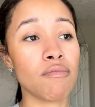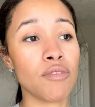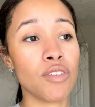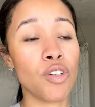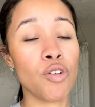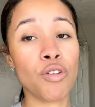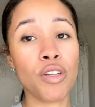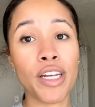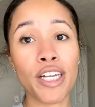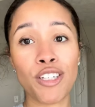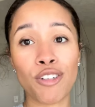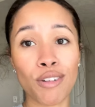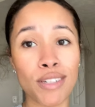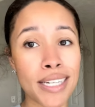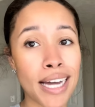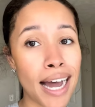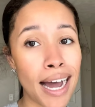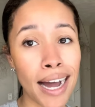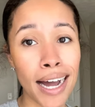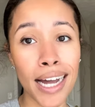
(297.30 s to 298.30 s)
you need your
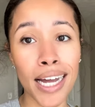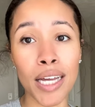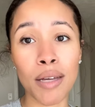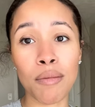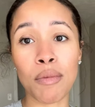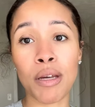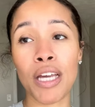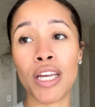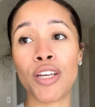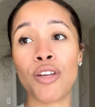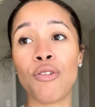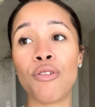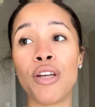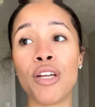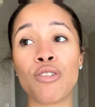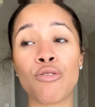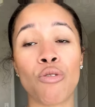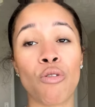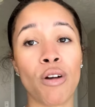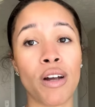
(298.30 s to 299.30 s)
time and you
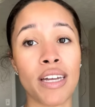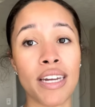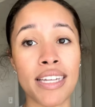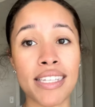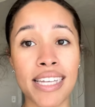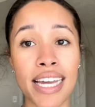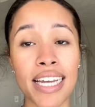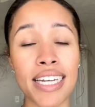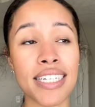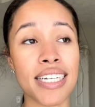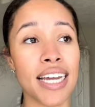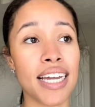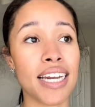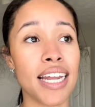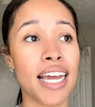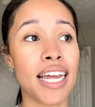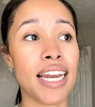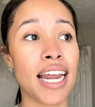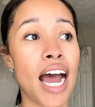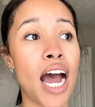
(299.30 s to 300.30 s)
need your organization.
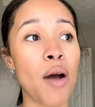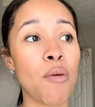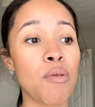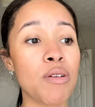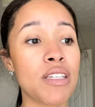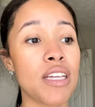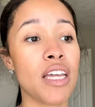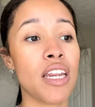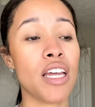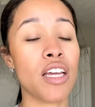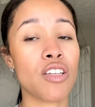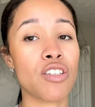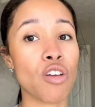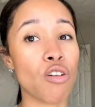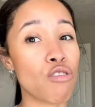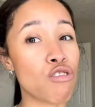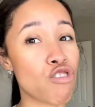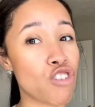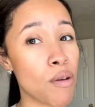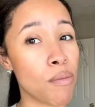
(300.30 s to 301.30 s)
And I was getting
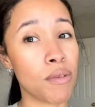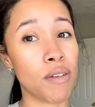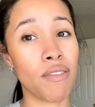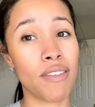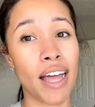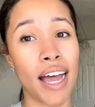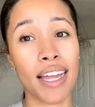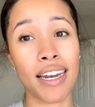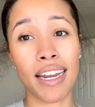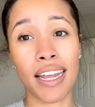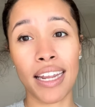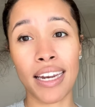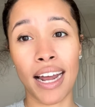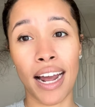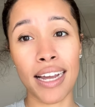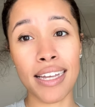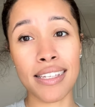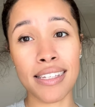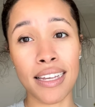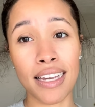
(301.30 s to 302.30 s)
so stripped of that in, in
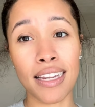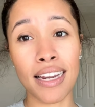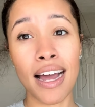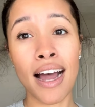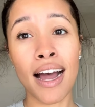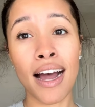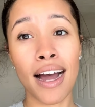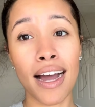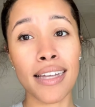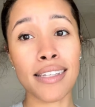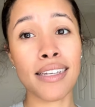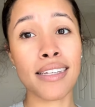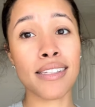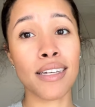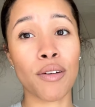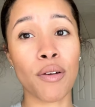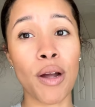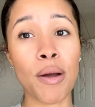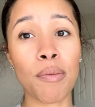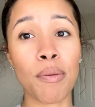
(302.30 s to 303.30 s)
Iceland. Iceland's
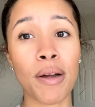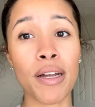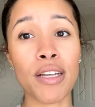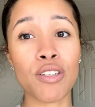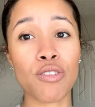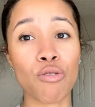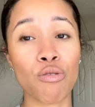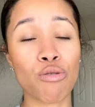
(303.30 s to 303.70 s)
a great place to